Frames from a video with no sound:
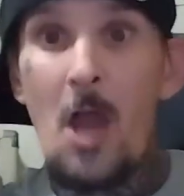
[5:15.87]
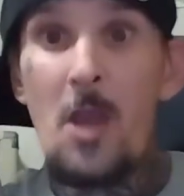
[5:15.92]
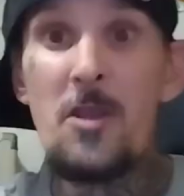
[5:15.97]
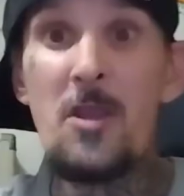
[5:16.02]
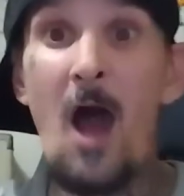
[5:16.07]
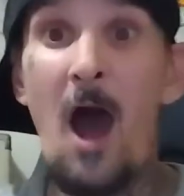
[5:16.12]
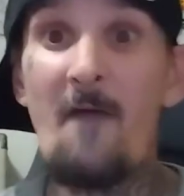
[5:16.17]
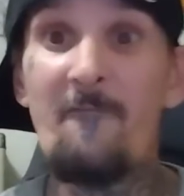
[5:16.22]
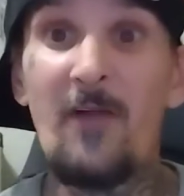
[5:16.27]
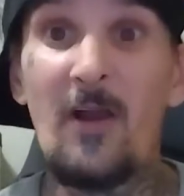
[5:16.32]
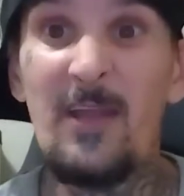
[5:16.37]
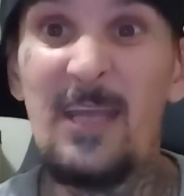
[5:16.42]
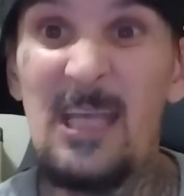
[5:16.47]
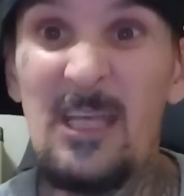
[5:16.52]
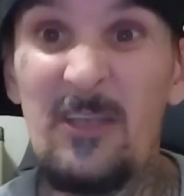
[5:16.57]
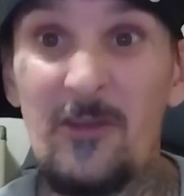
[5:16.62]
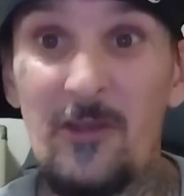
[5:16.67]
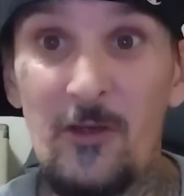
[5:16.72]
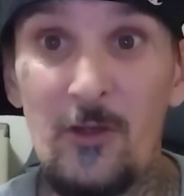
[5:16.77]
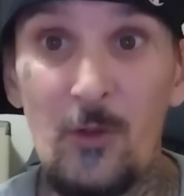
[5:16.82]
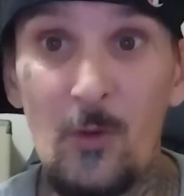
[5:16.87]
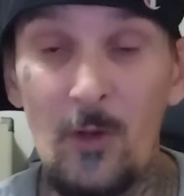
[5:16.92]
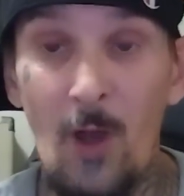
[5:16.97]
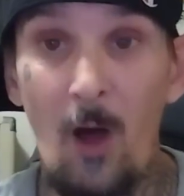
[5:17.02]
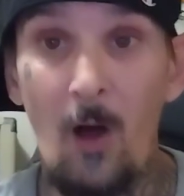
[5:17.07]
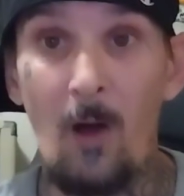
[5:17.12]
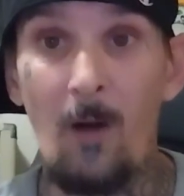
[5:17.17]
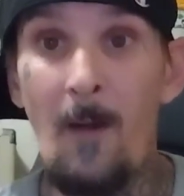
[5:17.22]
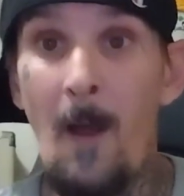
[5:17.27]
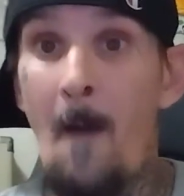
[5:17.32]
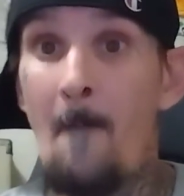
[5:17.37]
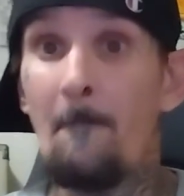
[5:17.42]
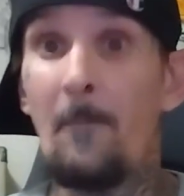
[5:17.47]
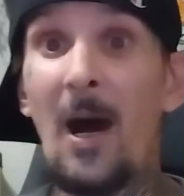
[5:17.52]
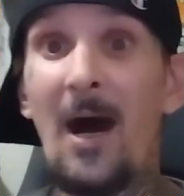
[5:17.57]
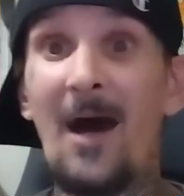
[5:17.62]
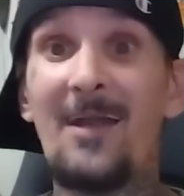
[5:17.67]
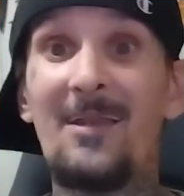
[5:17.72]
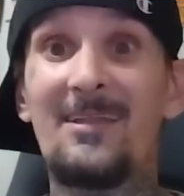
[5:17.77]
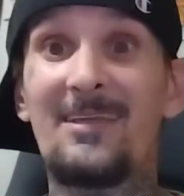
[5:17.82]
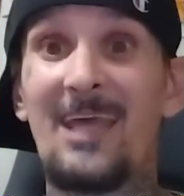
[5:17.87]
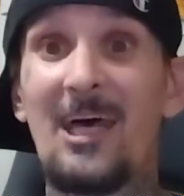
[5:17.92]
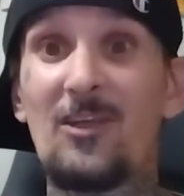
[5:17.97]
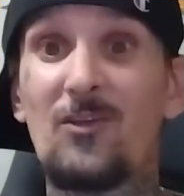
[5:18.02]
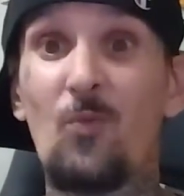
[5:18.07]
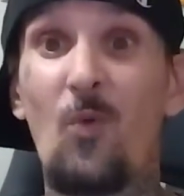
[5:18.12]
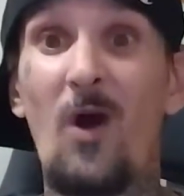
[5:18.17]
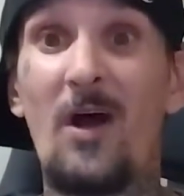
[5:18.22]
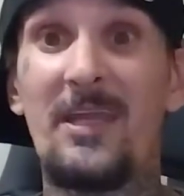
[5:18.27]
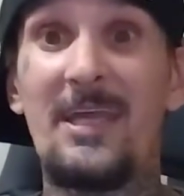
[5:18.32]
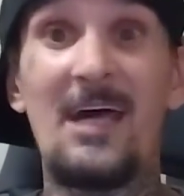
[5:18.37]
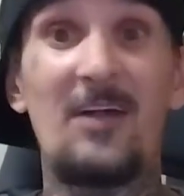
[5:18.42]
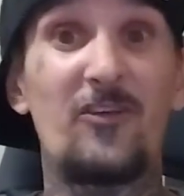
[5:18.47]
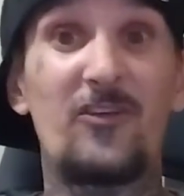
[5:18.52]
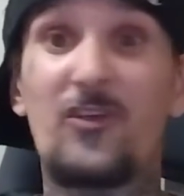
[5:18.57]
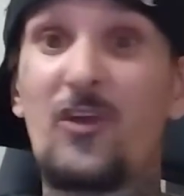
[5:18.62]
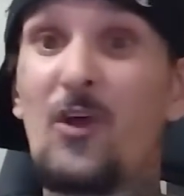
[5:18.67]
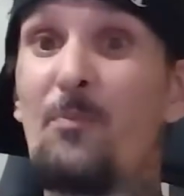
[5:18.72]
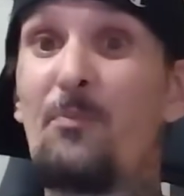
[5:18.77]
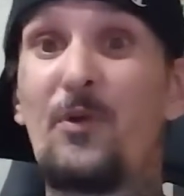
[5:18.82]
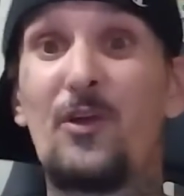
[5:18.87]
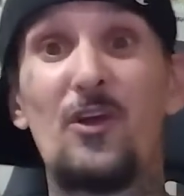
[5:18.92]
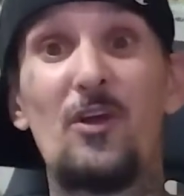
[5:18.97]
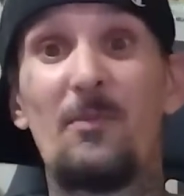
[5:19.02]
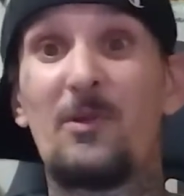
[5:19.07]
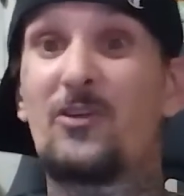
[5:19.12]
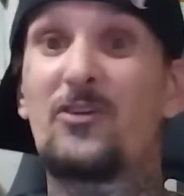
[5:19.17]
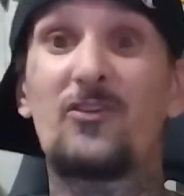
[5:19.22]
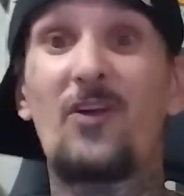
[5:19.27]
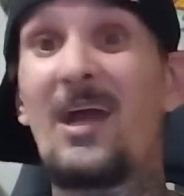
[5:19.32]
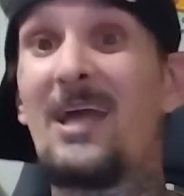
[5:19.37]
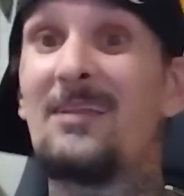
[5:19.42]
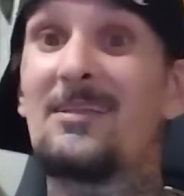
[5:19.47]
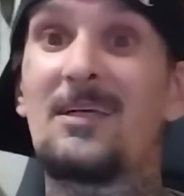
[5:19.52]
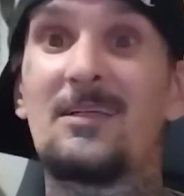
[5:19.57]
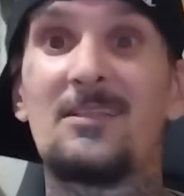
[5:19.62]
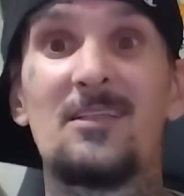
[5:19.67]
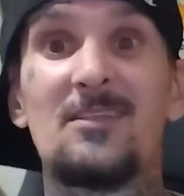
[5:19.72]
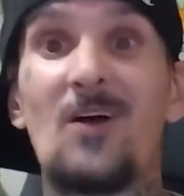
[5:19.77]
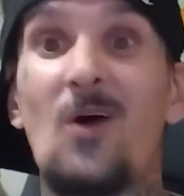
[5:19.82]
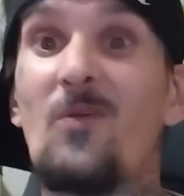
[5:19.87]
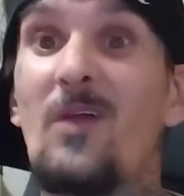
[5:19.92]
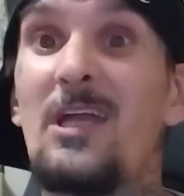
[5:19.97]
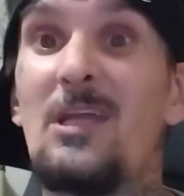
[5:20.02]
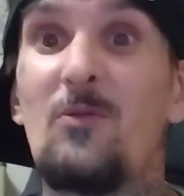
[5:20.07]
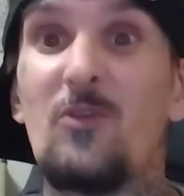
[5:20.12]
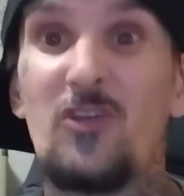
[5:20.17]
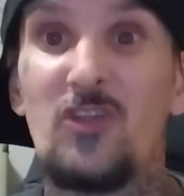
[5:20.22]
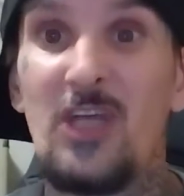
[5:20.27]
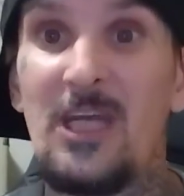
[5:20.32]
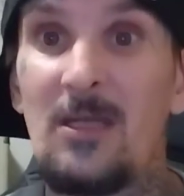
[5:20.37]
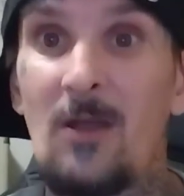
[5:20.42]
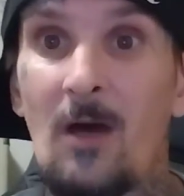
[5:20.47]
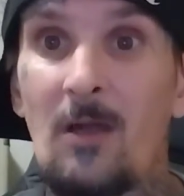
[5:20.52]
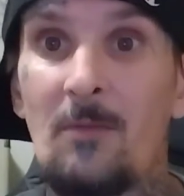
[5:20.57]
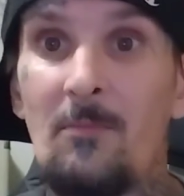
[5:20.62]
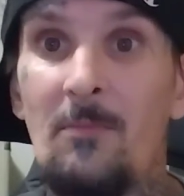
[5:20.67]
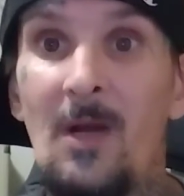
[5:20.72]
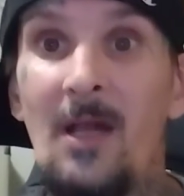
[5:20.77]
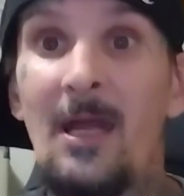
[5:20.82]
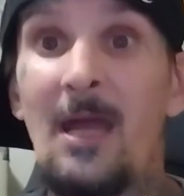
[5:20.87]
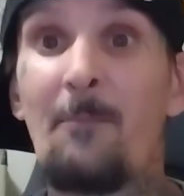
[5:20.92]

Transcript: Not very easy to do at all. But guess what? He had superhuman strength because his old lady was cheating on him.